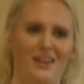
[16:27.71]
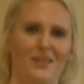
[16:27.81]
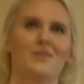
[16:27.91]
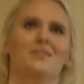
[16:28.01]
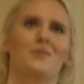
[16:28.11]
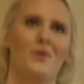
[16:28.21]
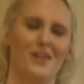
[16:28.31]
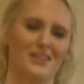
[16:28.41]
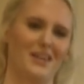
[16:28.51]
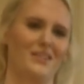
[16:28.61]
It wasn't
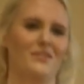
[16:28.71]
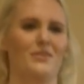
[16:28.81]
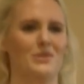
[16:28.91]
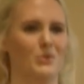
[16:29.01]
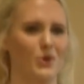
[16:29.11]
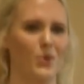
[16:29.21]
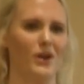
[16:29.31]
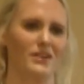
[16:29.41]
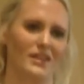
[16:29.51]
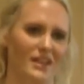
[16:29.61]
qualitative, it was more
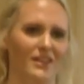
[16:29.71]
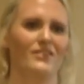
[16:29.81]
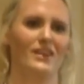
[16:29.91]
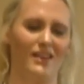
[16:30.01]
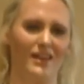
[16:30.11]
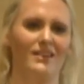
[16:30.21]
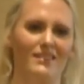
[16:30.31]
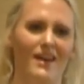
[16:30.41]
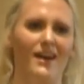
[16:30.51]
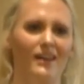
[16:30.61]
quantitative, and I liked
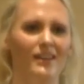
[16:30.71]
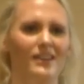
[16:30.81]
that.